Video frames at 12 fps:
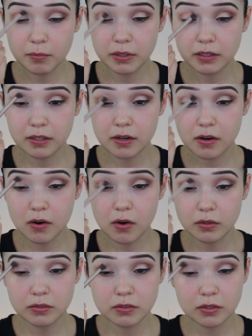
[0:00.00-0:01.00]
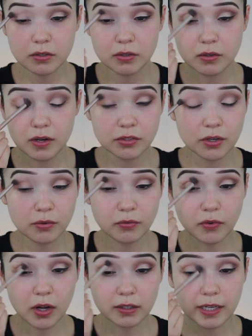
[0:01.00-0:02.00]
but they're also no
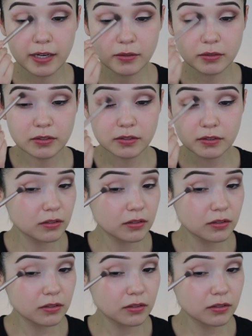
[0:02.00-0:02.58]
fallout,